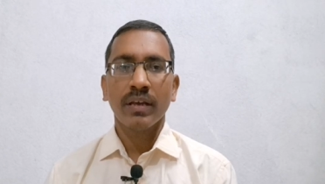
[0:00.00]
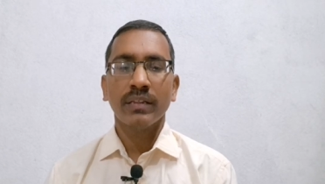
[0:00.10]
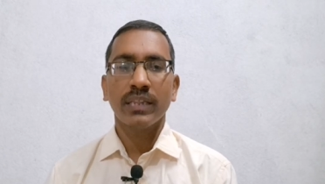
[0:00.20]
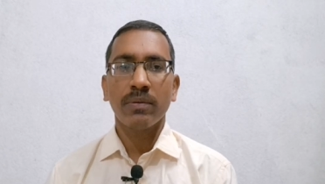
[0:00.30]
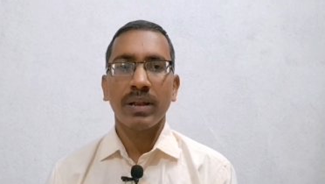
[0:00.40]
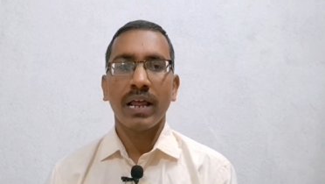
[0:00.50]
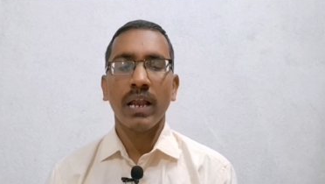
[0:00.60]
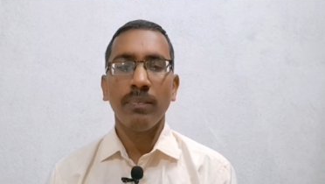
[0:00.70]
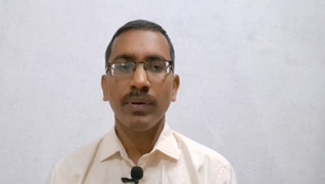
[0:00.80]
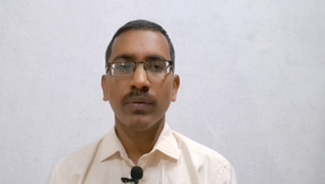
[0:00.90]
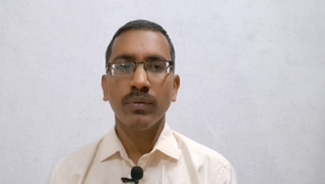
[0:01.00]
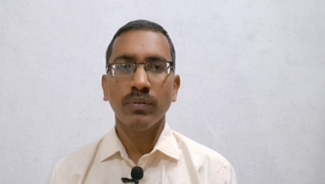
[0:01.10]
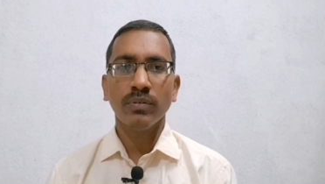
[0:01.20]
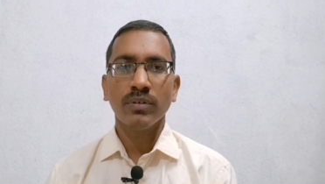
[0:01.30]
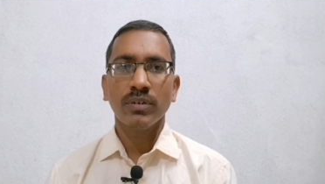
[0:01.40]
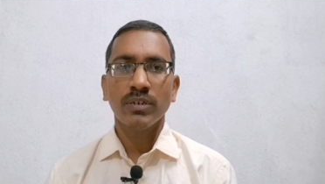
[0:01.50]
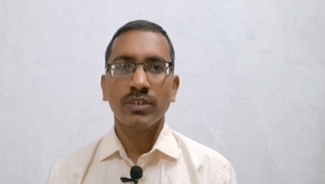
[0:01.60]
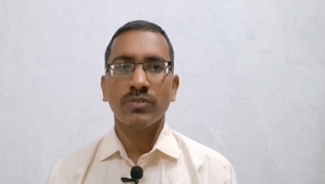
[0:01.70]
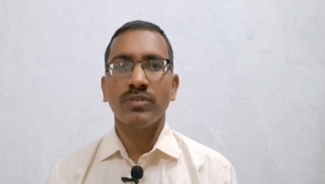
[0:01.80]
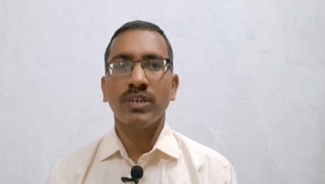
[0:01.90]
They will help you
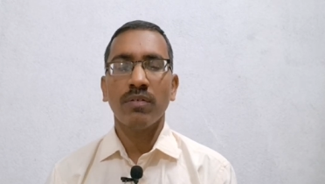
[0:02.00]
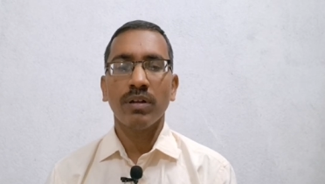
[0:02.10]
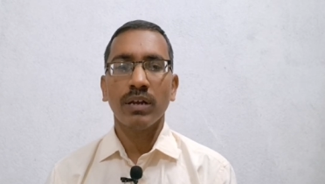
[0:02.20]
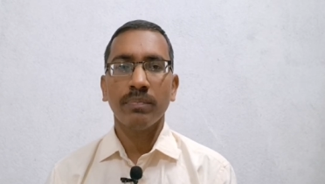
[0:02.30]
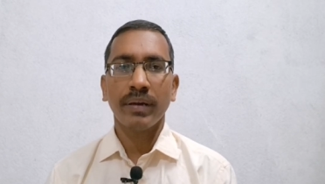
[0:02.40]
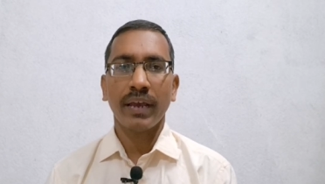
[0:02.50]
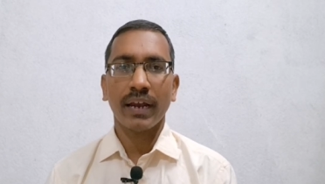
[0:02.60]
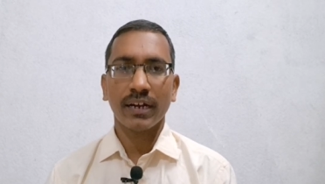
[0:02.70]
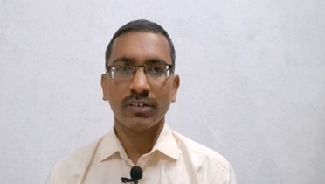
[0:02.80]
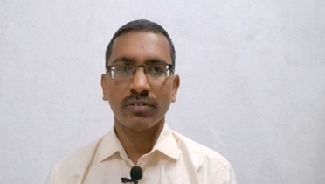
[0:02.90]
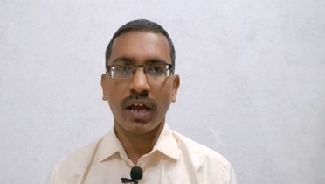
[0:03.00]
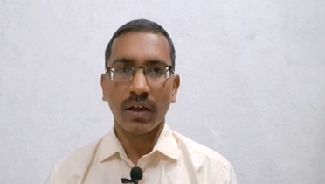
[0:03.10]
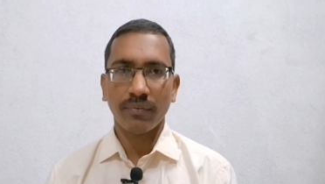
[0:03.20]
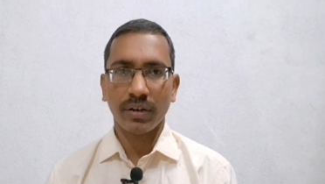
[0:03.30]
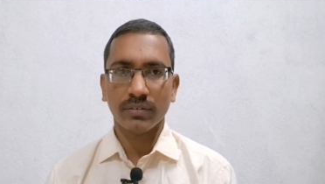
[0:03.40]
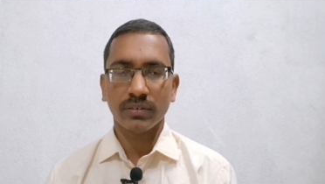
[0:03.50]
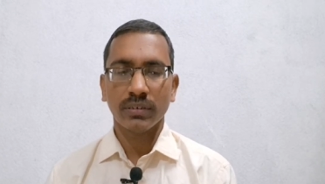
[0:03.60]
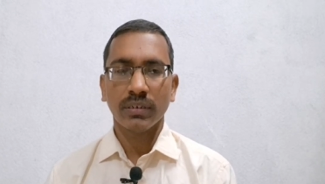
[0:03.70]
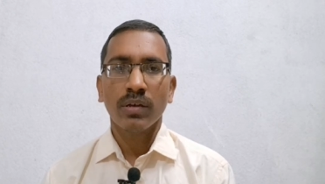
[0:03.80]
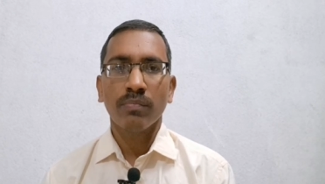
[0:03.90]
to develop English language.
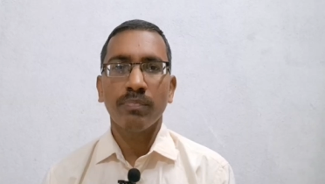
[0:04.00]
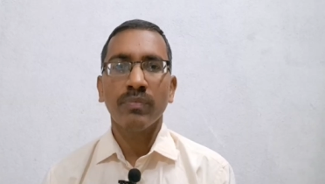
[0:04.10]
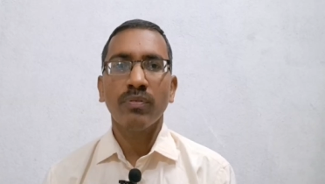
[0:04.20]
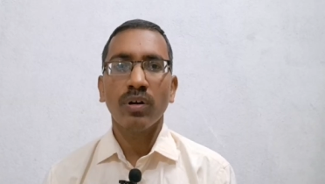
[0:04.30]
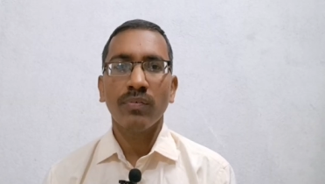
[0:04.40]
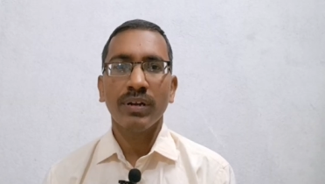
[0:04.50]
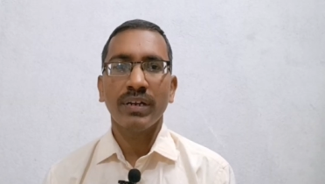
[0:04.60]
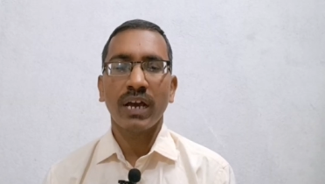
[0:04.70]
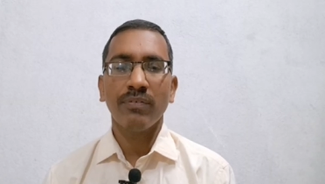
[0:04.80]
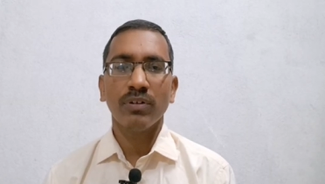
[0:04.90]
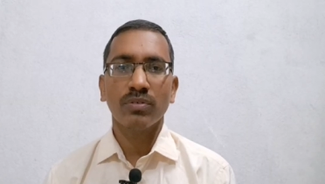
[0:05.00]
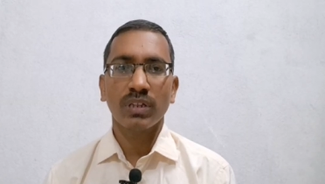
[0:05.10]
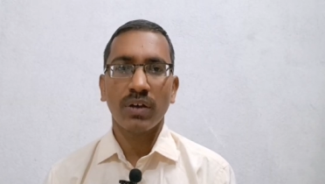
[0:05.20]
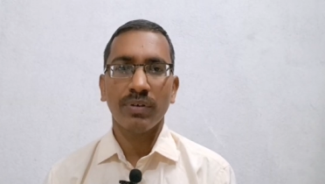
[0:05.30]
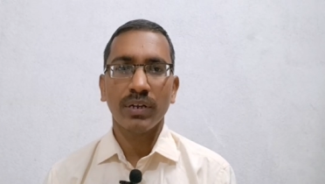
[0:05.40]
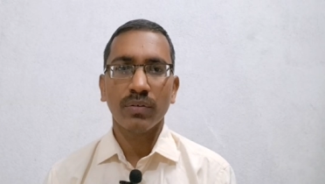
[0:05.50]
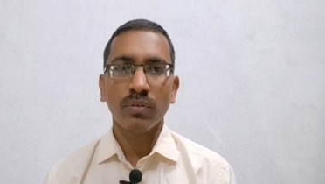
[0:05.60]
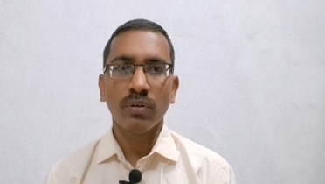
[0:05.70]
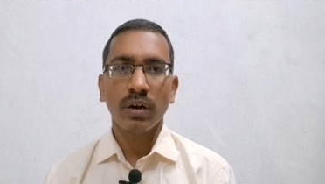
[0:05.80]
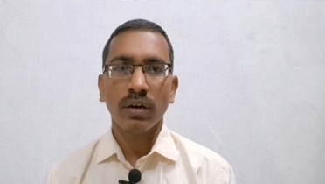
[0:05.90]
Before we dive into the
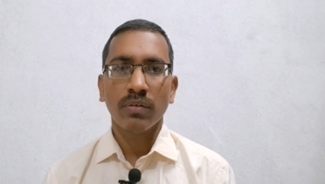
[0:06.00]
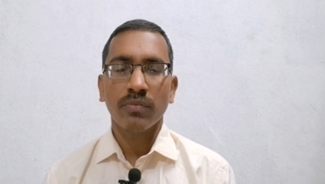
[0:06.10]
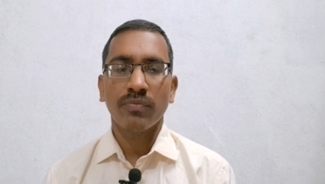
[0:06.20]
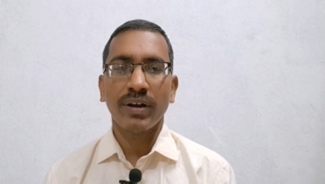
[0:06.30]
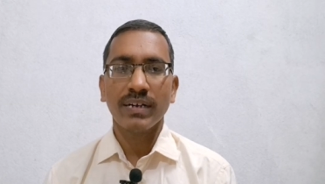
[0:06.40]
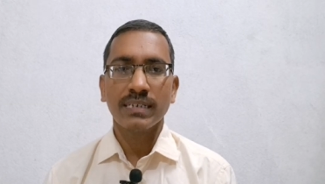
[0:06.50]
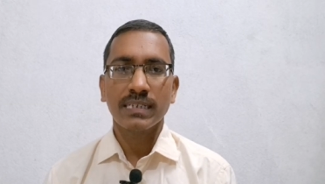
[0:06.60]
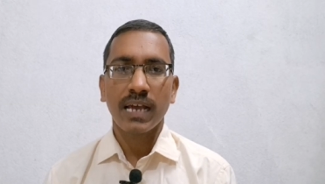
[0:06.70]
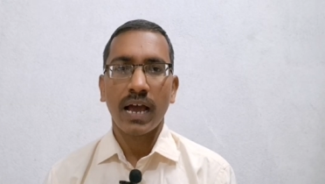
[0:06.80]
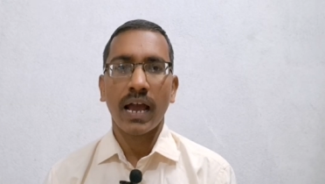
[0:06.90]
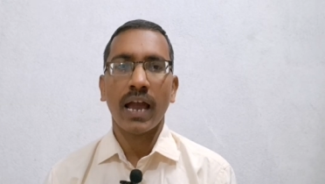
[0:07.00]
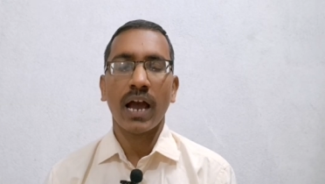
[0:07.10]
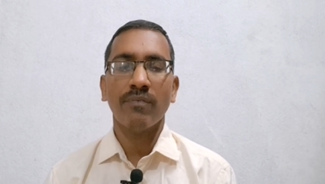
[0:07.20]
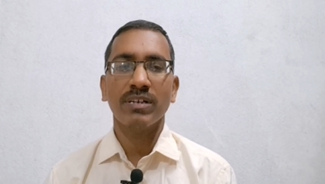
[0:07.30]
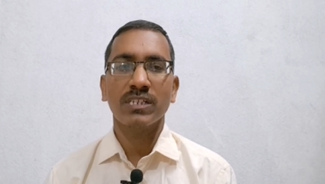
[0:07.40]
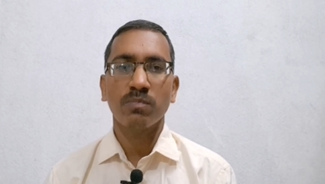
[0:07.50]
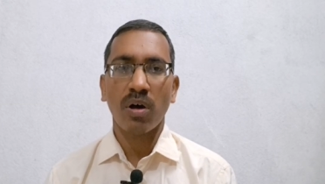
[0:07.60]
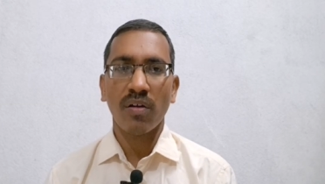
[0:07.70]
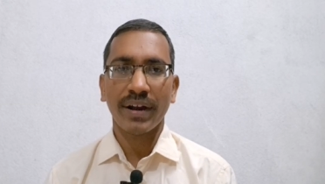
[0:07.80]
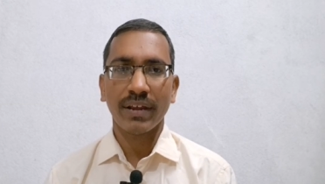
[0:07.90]
video, friends, I have a
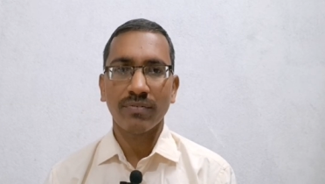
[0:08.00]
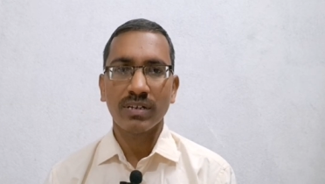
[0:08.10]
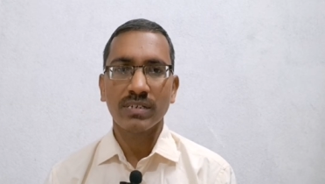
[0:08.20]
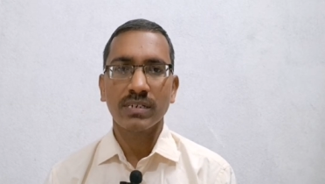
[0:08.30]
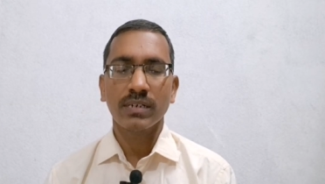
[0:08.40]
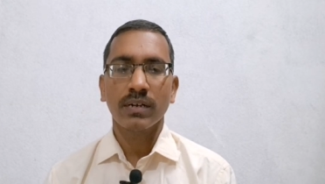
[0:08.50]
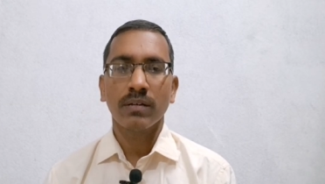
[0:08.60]
small request.